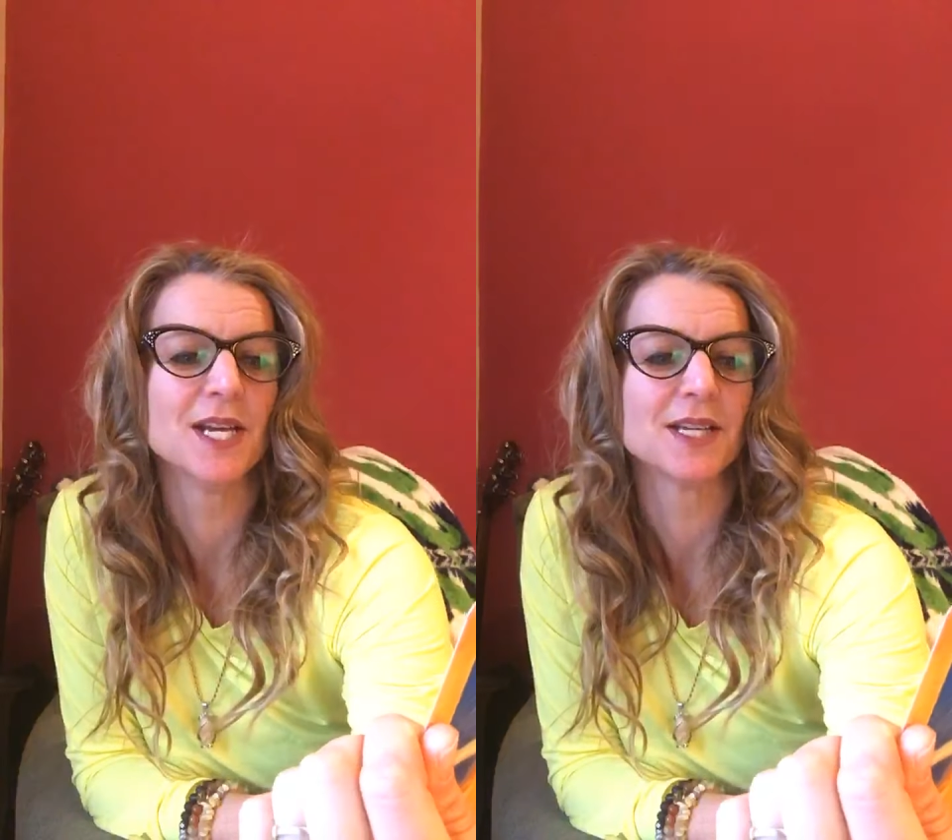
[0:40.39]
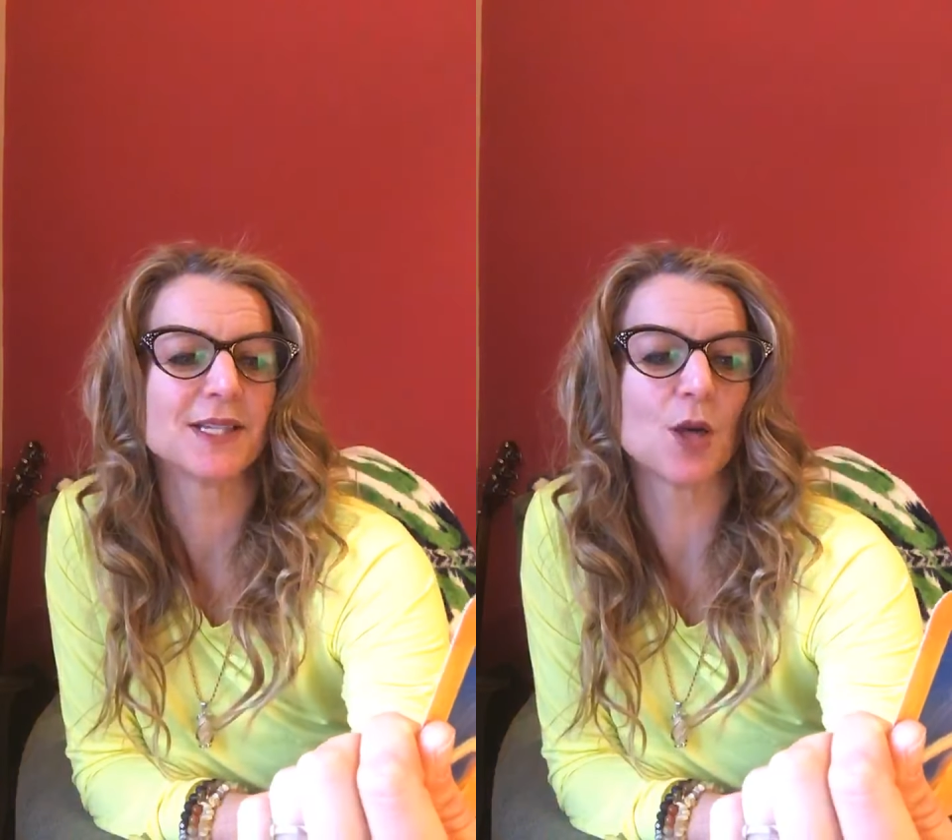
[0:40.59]

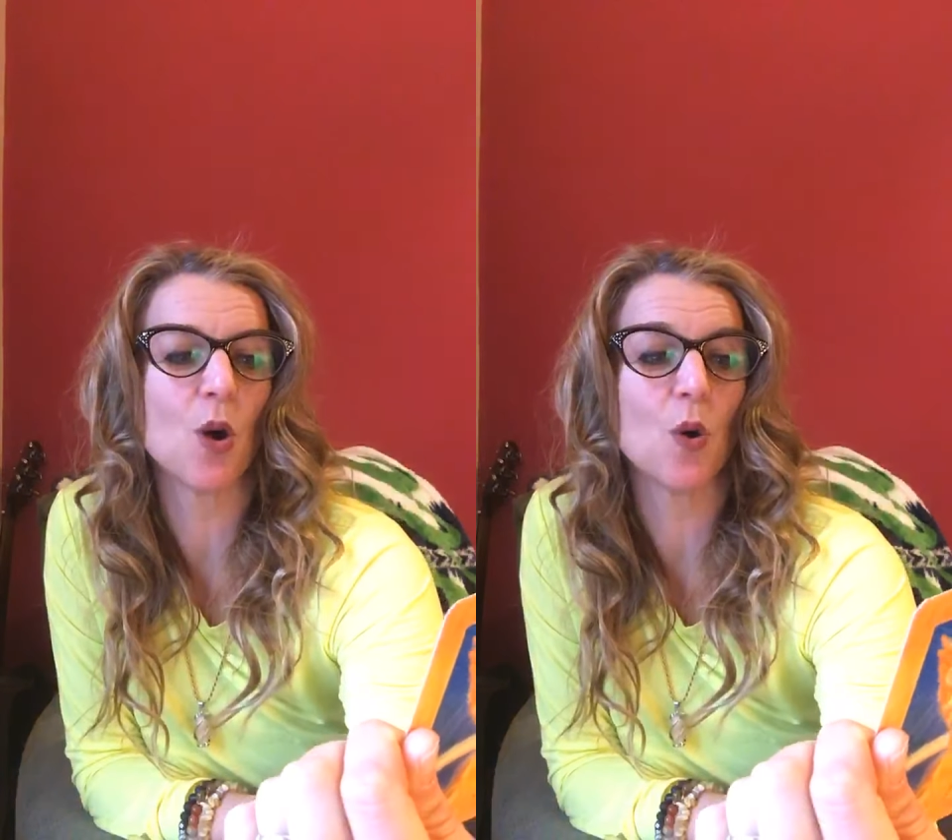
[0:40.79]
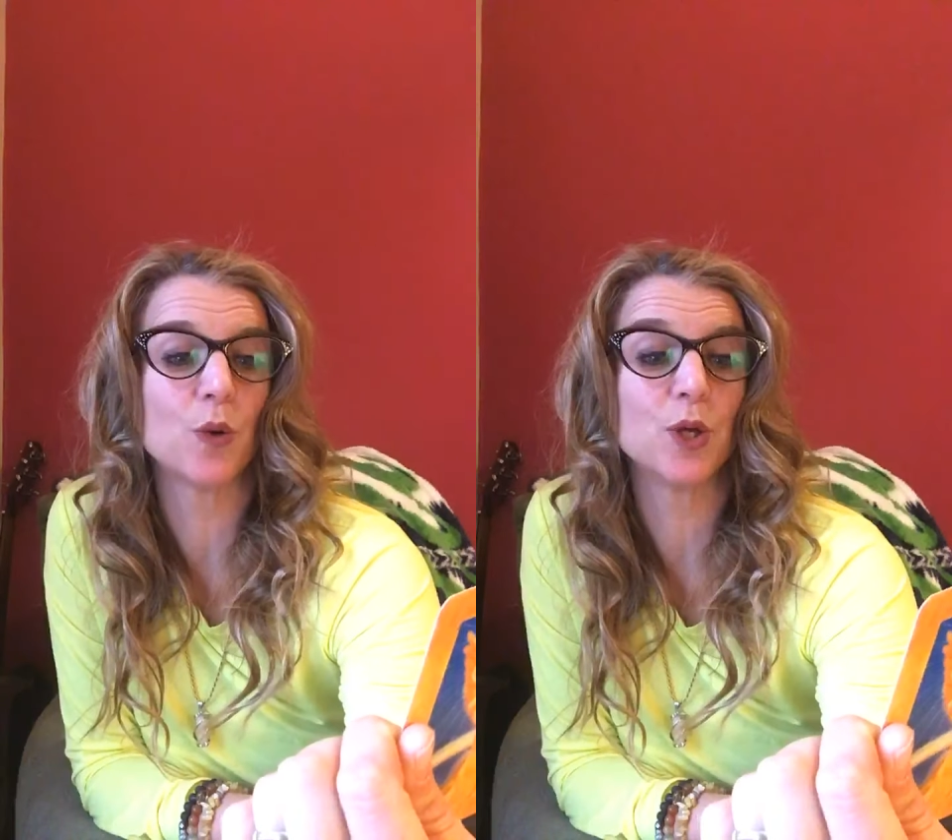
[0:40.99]

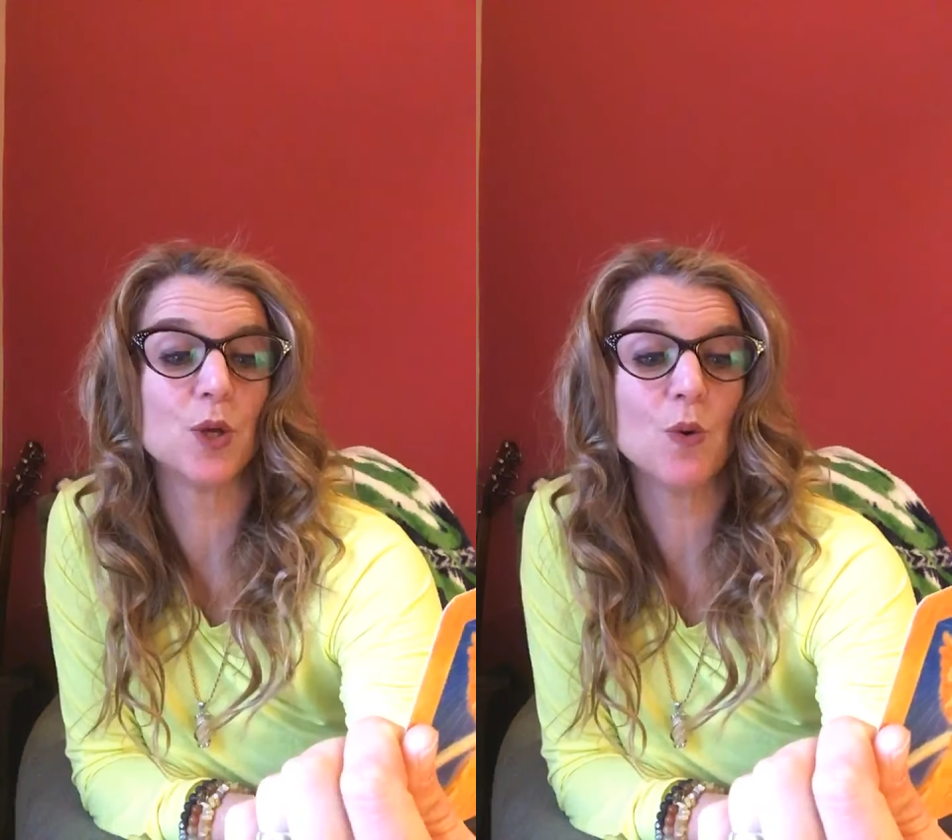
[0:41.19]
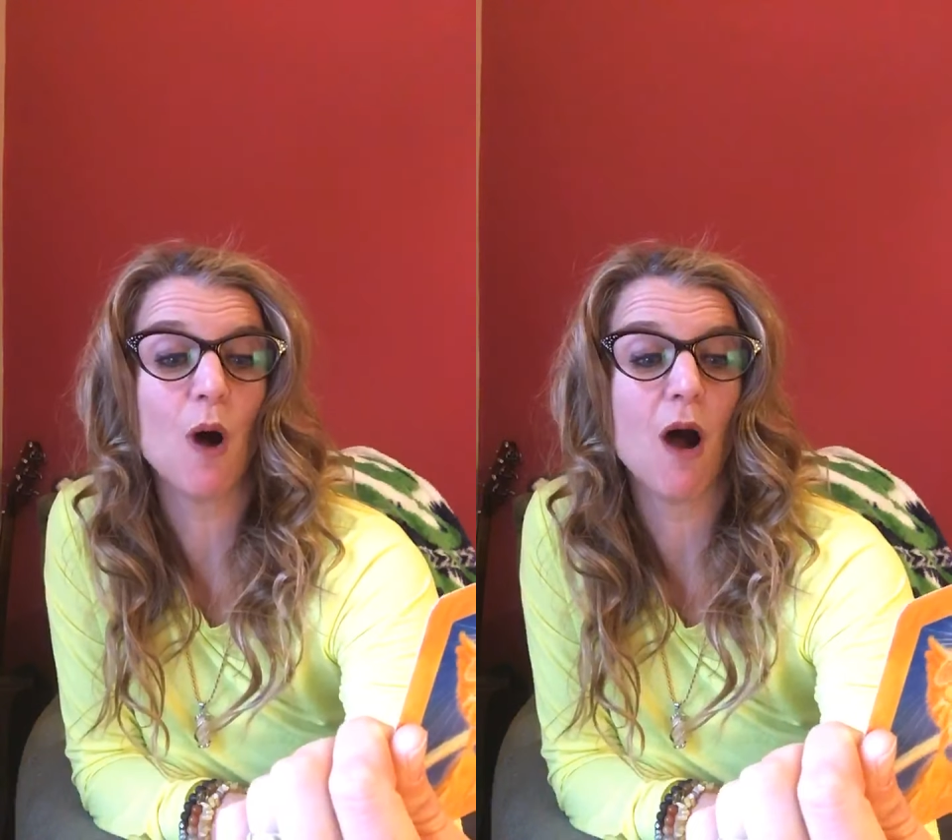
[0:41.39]
So
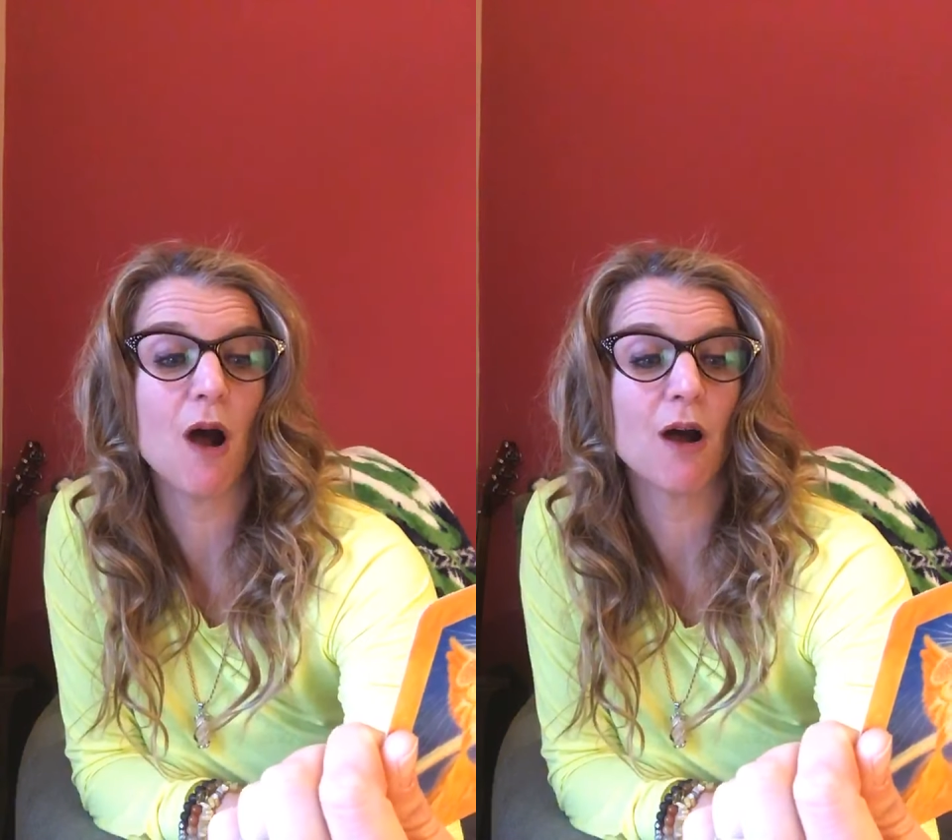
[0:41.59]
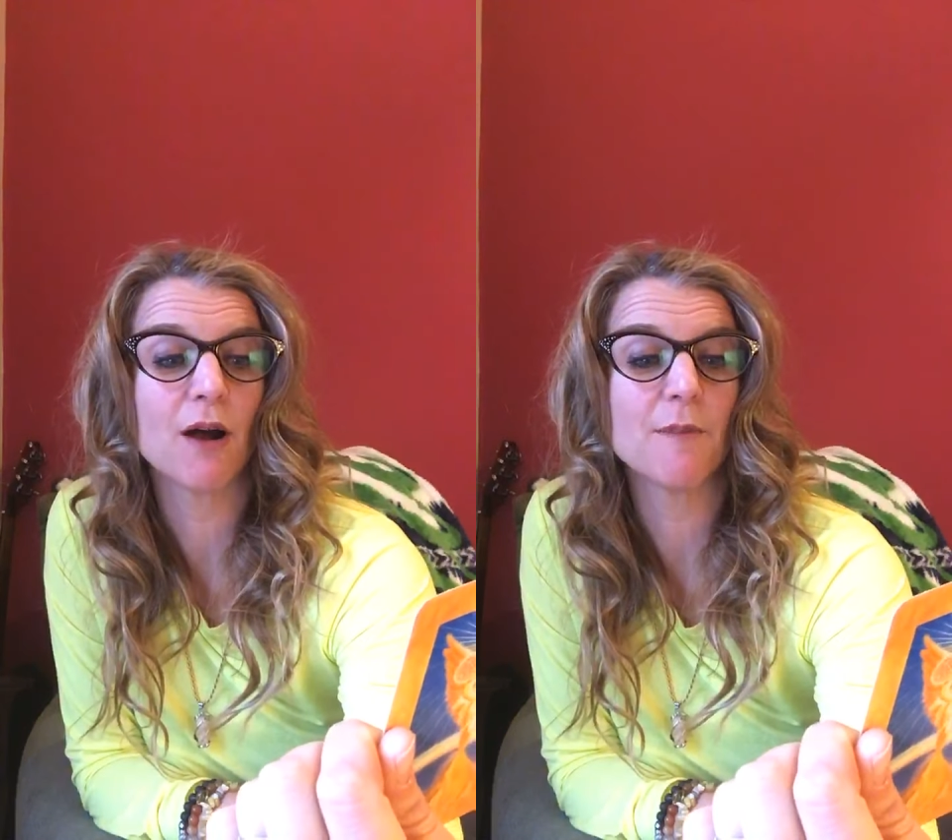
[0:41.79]
you
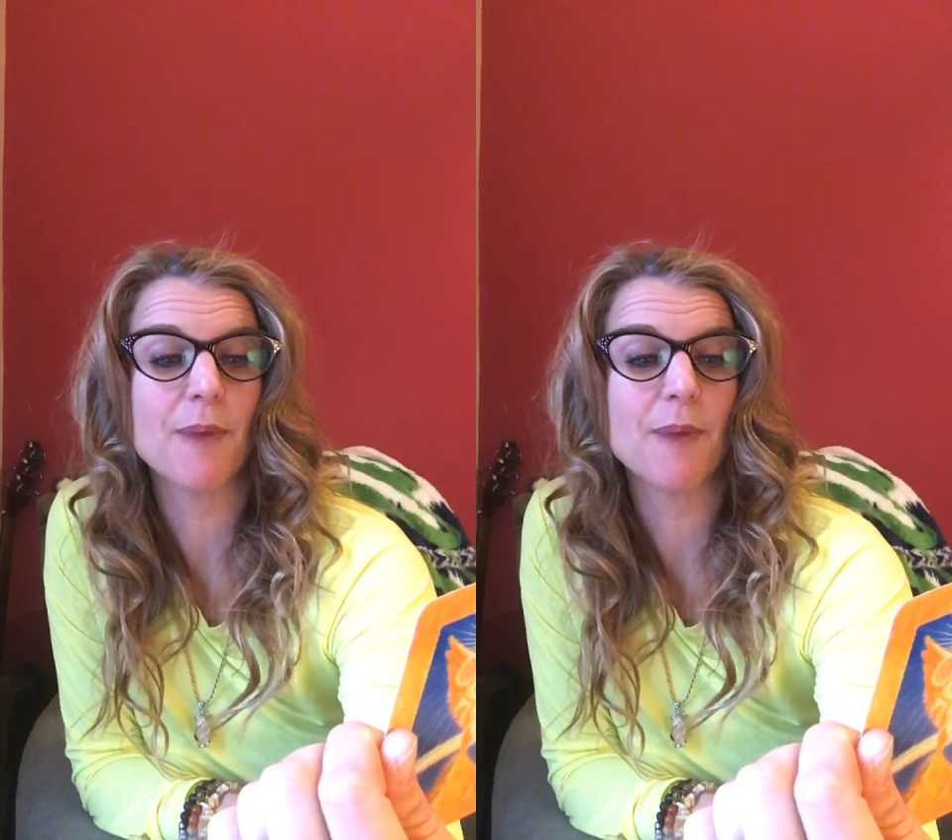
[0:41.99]
are